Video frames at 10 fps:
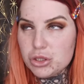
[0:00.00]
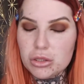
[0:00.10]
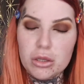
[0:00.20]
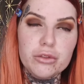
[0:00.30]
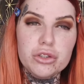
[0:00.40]
a
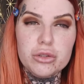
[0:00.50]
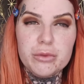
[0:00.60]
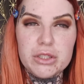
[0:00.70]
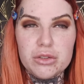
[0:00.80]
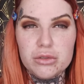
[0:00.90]
lot of YouTube
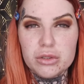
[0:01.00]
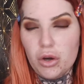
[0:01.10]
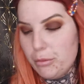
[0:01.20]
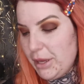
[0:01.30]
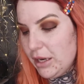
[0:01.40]
videos
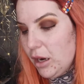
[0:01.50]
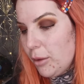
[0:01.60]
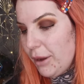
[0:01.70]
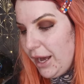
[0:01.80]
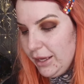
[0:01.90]
on
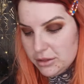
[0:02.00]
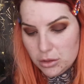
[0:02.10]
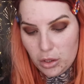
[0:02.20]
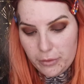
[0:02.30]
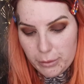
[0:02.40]
makeup, and a
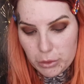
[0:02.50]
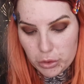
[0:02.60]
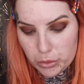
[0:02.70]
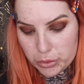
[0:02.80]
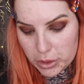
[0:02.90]
lot of them
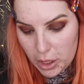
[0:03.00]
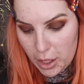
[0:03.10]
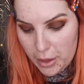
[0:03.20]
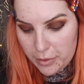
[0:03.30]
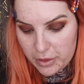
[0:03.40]
use
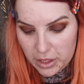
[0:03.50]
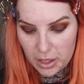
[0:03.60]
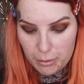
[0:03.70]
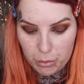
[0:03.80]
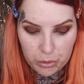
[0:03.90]

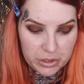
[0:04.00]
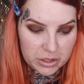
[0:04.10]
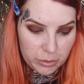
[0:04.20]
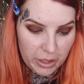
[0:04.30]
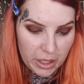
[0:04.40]
the Born
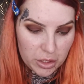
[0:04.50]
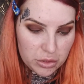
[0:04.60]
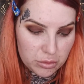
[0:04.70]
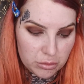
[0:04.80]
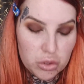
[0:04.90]
This Way,
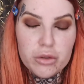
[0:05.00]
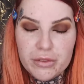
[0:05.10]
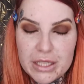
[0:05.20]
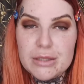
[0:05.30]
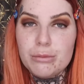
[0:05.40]
Too
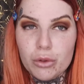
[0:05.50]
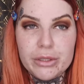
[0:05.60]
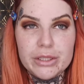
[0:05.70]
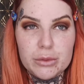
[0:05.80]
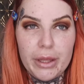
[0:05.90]
Faced Born
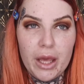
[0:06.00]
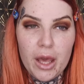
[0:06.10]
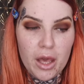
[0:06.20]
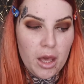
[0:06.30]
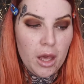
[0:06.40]
This Way
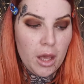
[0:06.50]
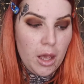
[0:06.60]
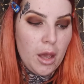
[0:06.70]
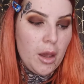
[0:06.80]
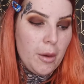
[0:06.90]

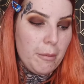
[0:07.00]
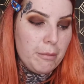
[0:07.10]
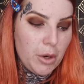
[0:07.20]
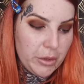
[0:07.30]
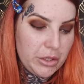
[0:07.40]

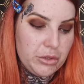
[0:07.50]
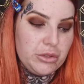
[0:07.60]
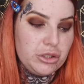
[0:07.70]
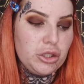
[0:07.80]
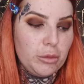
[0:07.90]

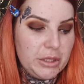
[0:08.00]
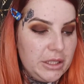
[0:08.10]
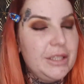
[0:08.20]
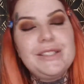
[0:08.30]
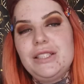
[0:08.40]
multi-use
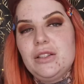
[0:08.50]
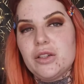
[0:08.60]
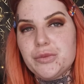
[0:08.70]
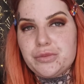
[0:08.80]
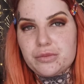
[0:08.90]
sculpting
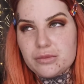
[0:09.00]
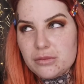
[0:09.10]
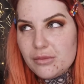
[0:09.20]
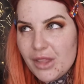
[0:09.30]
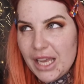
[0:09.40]
concealer.
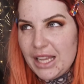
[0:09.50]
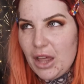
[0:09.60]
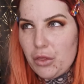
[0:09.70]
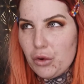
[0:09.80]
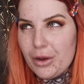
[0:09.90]
And
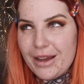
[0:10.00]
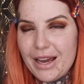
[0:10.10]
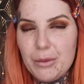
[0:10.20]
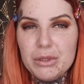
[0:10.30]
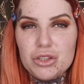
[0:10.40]
I thought,
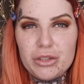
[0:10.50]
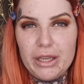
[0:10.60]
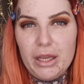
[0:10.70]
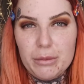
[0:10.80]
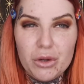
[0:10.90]
I want to
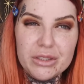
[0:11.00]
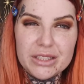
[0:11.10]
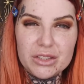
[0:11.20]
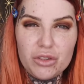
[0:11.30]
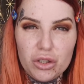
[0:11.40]
try that because
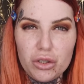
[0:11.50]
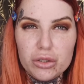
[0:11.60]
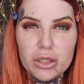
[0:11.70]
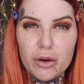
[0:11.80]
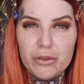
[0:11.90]
it's
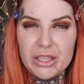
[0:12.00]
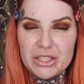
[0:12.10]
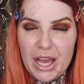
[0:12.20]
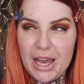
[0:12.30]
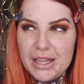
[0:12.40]
good
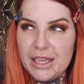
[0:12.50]
coverage. I